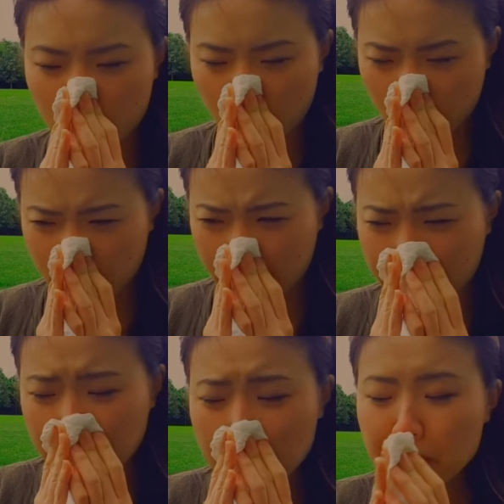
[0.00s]
i
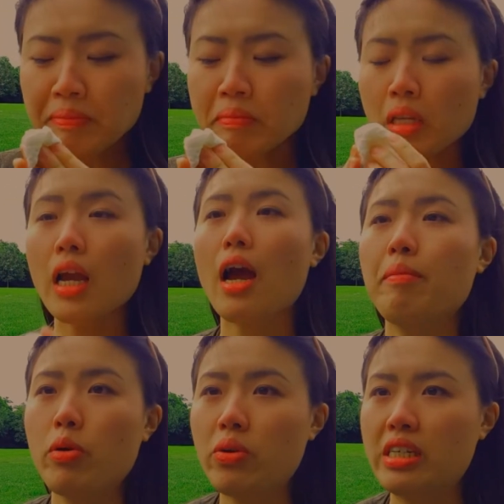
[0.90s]

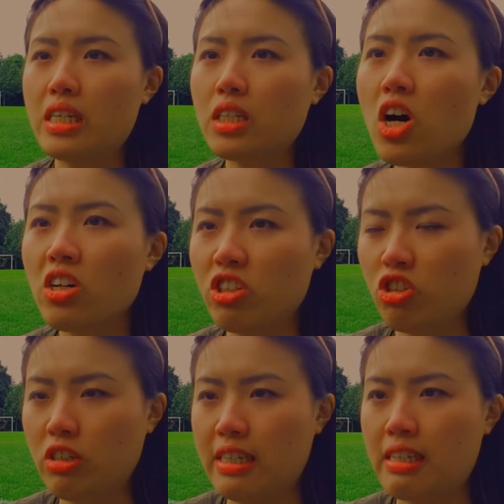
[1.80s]
going kill all the
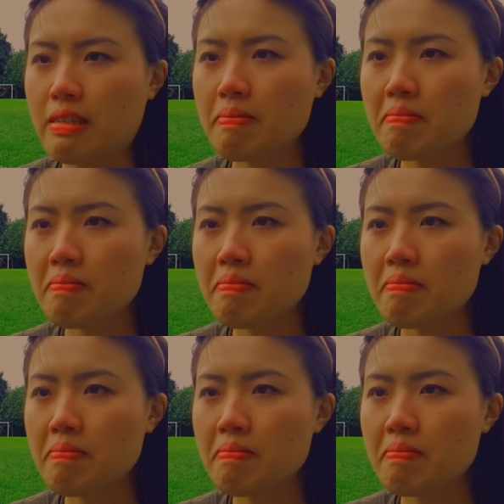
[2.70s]
trees.